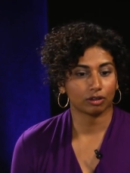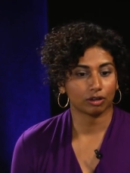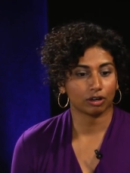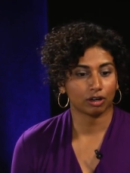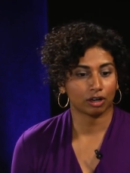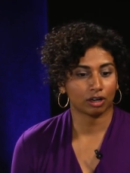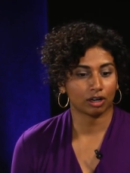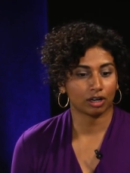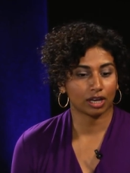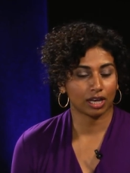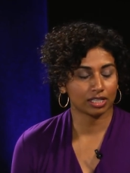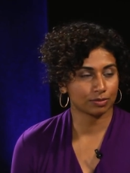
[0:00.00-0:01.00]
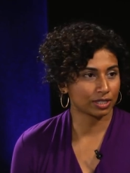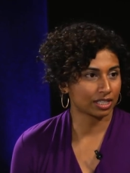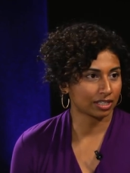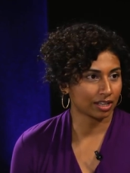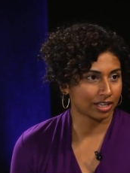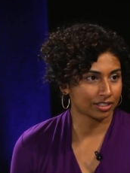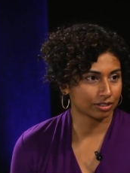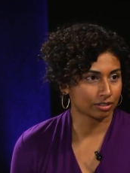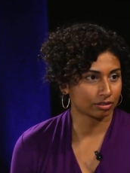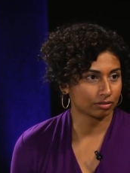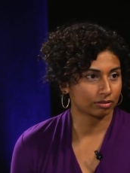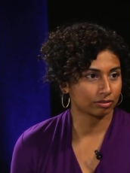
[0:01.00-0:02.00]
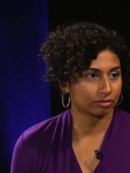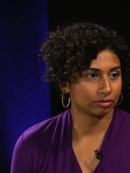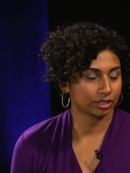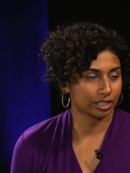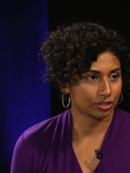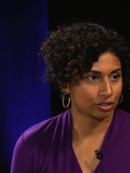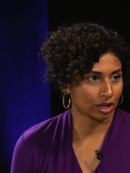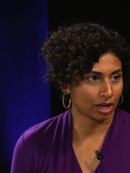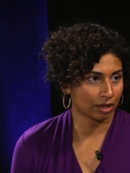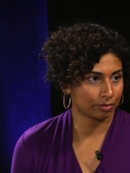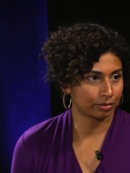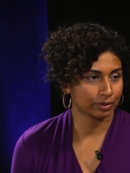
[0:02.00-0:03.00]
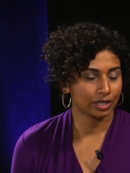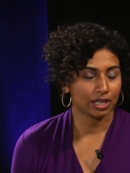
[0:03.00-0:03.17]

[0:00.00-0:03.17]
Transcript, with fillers: Her husband had lost his job,